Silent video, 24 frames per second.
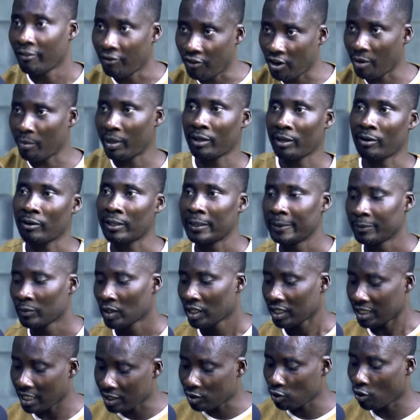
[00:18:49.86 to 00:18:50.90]
fama no
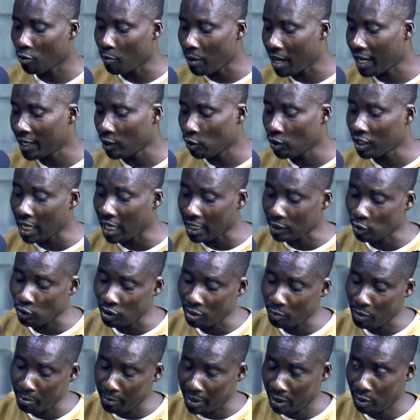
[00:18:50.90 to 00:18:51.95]
sans o ba de o ka so de be
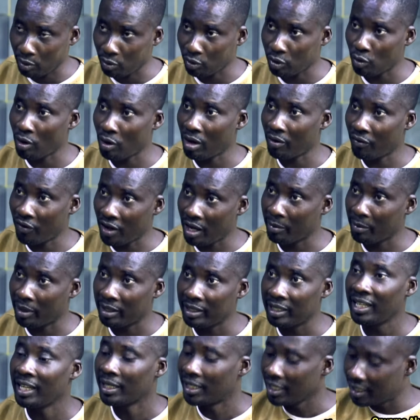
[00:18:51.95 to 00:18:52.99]
ma no no wan fama na
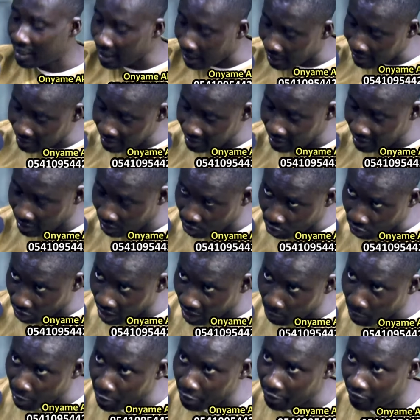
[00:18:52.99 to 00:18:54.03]
80000 years kora o
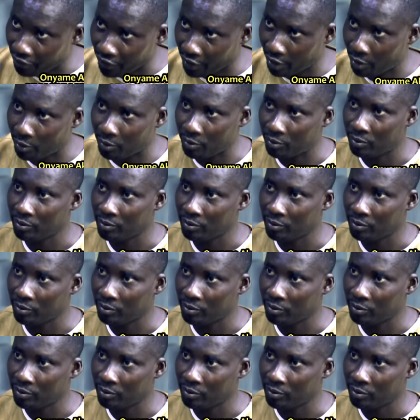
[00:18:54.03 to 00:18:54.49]
be refill